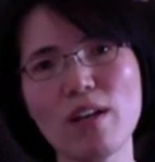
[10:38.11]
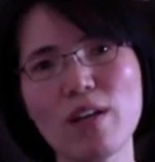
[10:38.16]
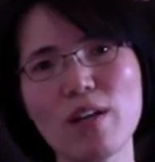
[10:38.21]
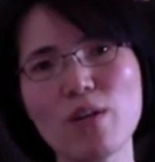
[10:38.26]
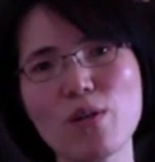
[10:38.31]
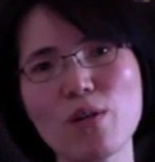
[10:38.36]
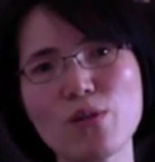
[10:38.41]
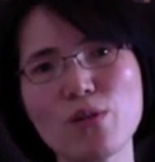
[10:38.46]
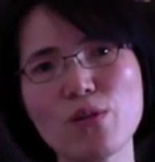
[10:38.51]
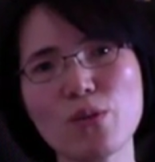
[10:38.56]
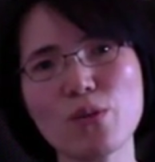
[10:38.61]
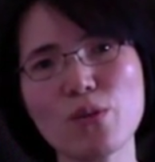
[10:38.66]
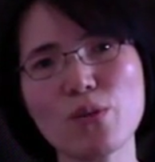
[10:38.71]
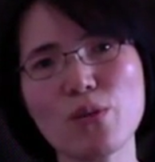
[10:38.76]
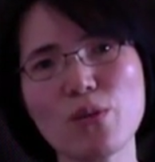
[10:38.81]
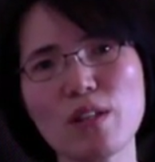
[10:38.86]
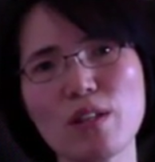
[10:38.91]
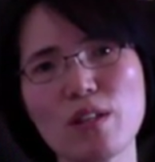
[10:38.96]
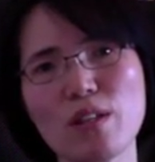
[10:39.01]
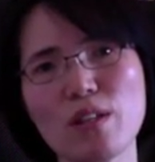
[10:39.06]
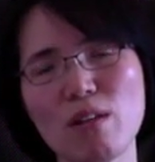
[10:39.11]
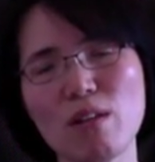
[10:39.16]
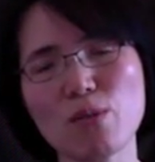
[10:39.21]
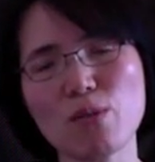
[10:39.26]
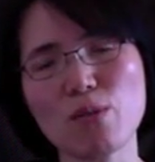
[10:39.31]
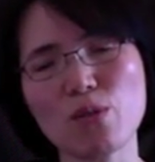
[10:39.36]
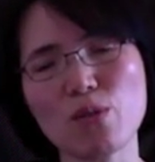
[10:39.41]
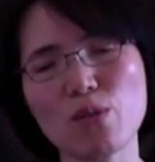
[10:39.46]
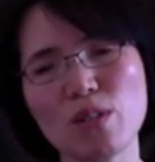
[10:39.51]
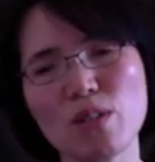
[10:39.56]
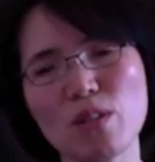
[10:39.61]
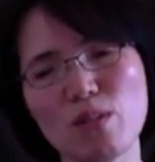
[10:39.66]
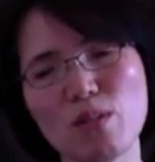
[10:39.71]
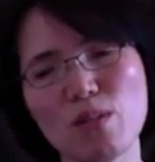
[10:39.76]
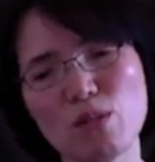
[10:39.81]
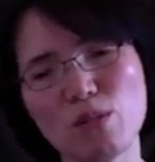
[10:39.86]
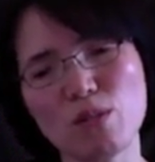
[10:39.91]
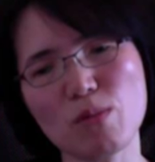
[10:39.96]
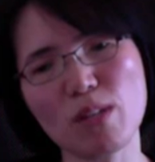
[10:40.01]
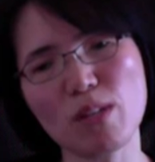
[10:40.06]
And I also think of just
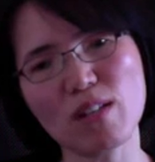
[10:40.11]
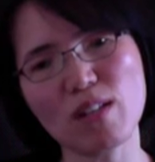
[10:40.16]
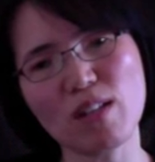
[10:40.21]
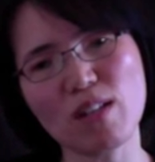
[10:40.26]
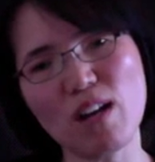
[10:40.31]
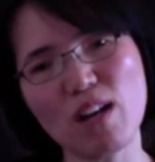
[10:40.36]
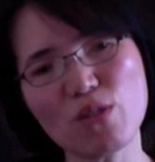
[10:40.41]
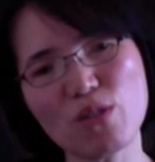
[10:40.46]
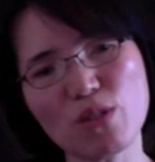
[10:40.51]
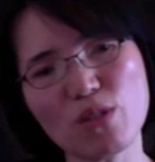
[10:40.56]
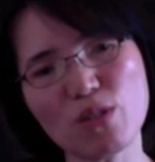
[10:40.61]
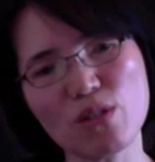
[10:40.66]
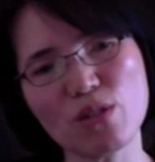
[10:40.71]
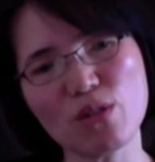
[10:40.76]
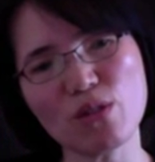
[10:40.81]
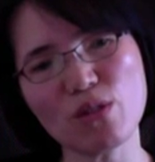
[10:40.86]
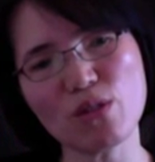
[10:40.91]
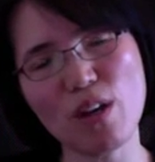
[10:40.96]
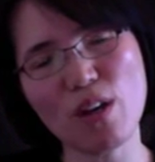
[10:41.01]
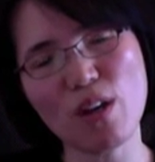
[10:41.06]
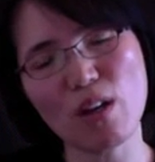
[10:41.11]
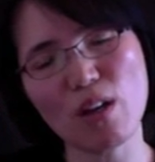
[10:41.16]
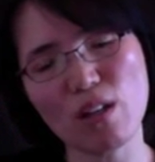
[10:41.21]
in terms of technologies,